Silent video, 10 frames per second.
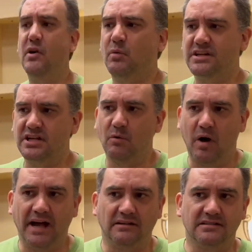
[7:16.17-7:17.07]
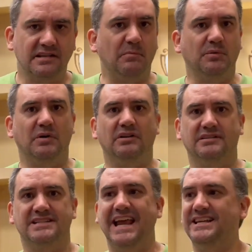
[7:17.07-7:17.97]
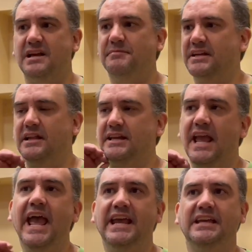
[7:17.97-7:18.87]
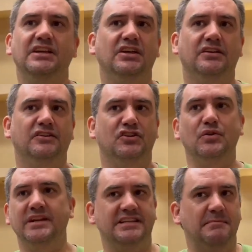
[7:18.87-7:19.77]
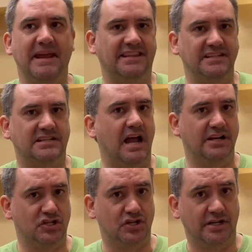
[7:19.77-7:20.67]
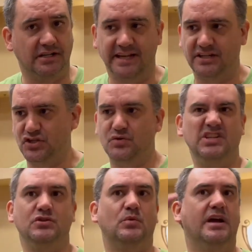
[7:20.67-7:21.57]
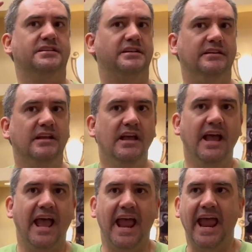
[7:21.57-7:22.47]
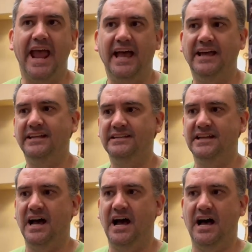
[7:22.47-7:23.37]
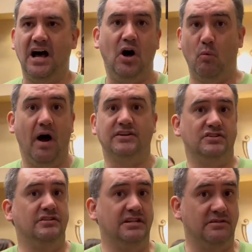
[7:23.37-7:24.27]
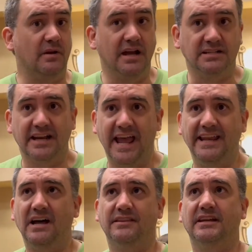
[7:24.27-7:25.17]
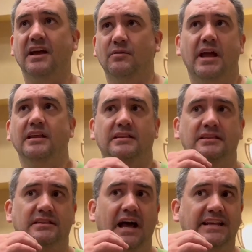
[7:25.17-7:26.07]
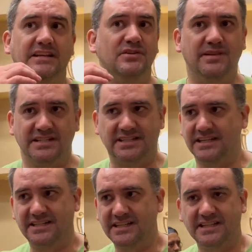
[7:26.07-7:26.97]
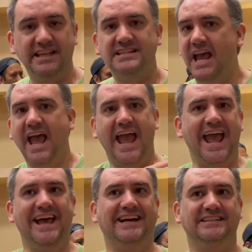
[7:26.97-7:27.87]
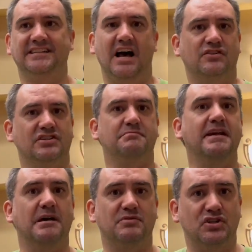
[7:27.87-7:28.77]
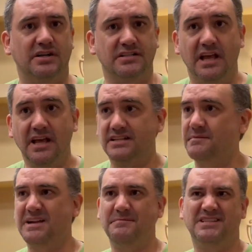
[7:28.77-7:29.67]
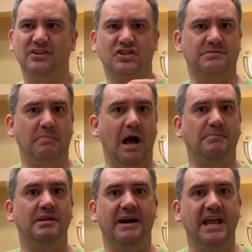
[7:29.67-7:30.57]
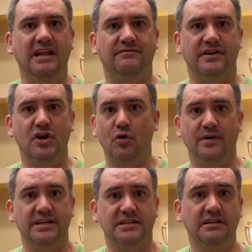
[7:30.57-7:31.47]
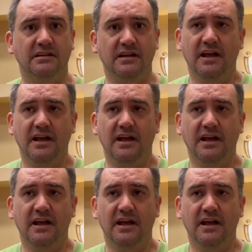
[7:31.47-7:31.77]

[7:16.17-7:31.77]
Every once in a while, someone will say something like, hey, you need to make this kind of shirt, like Jujutsu Kaisen. And I'll watch Jujutsu Kaisen and I'll think, okay, I can do this, this, this, and this, and I'll just make up shirts. Sometimes they'll just pop into my head for no reason.